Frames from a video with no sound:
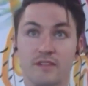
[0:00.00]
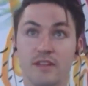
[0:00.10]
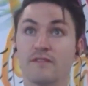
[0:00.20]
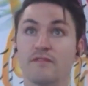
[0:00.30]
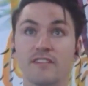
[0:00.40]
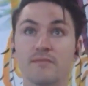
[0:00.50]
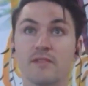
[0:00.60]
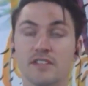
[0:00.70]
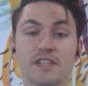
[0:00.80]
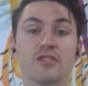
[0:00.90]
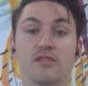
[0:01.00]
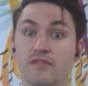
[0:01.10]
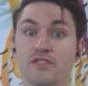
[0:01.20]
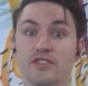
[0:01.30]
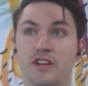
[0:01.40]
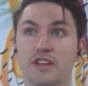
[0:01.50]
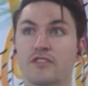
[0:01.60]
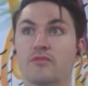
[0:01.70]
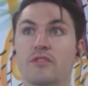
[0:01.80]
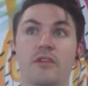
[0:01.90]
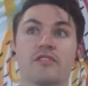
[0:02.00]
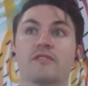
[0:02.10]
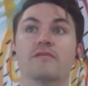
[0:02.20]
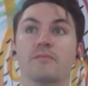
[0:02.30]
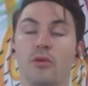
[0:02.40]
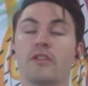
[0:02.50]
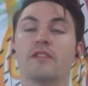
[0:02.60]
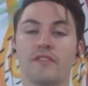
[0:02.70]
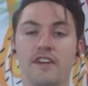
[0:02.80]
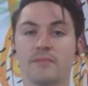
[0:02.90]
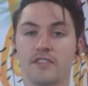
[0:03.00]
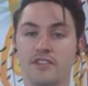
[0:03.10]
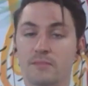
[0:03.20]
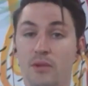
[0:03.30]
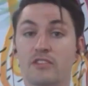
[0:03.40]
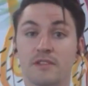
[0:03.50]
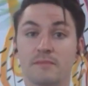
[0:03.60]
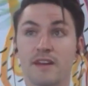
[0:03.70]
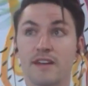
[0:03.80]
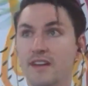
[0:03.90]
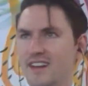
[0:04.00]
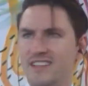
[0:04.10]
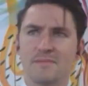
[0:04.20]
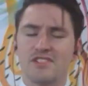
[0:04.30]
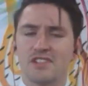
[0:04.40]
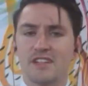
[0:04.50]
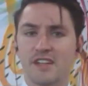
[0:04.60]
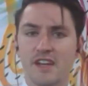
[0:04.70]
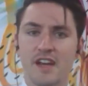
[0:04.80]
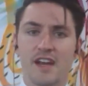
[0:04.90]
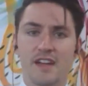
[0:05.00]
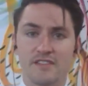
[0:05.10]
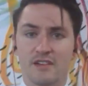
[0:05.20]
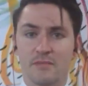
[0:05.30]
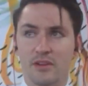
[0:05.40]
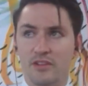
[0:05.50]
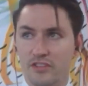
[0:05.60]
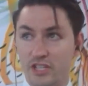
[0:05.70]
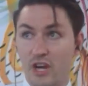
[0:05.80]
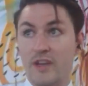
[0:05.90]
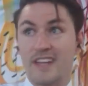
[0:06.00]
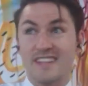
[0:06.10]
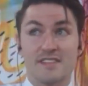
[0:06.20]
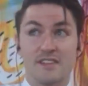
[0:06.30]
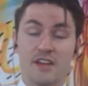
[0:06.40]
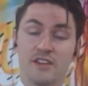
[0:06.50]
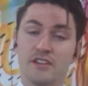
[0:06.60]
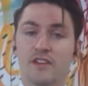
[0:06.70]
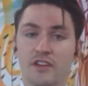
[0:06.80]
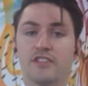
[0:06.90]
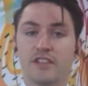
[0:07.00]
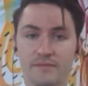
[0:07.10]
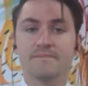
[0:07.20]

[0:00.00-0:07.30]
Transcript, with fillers: Investment in your future is the most important investment you can possibly make, especially as a young person going into a university.